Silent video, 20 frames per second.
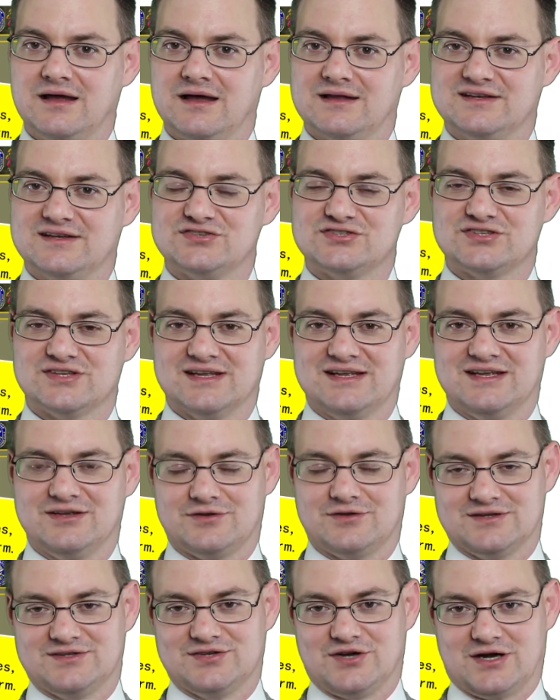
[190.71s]
Additionally, you
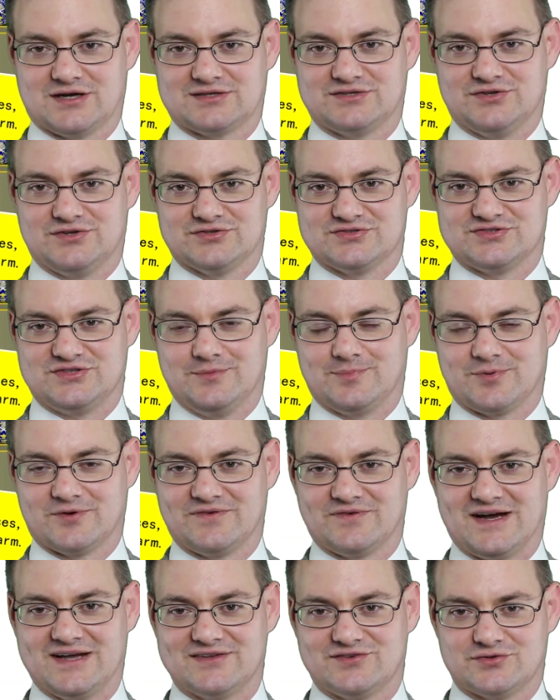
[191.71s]
can talk to your
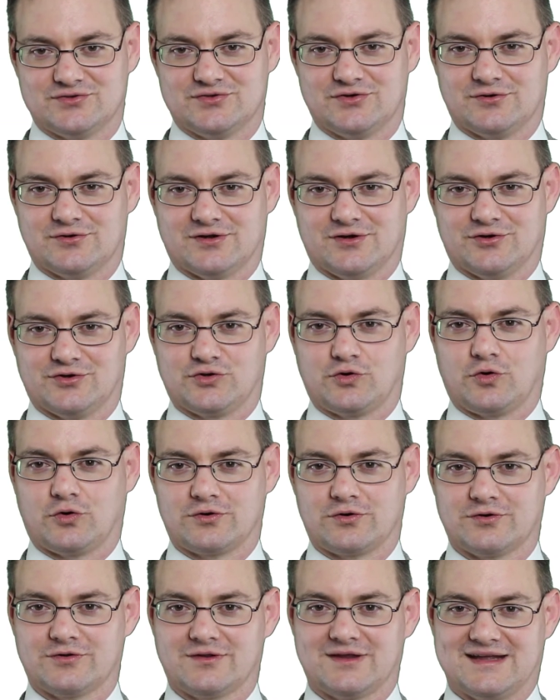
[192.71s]
supervisor during your
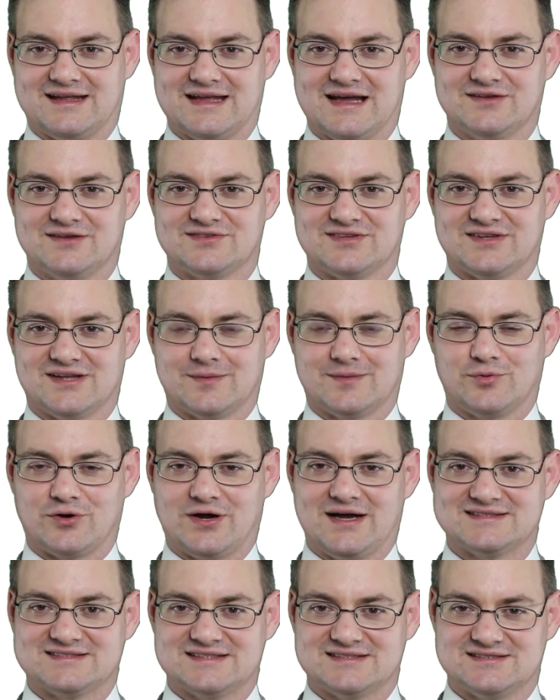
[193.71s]
quarterly counseling
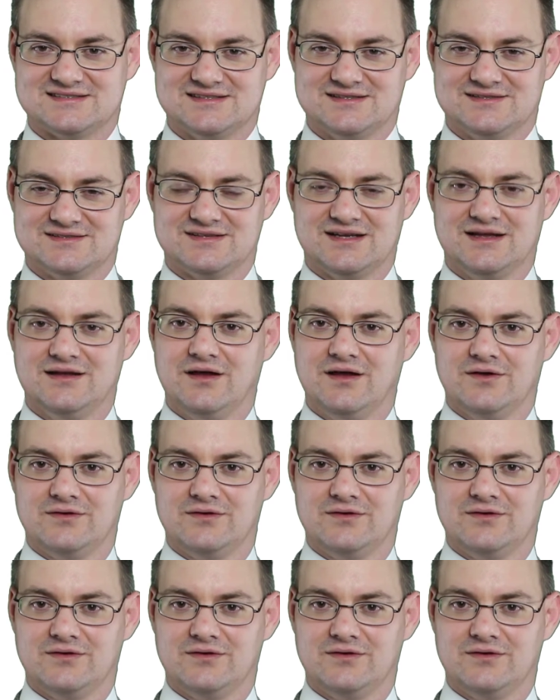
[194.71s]
processes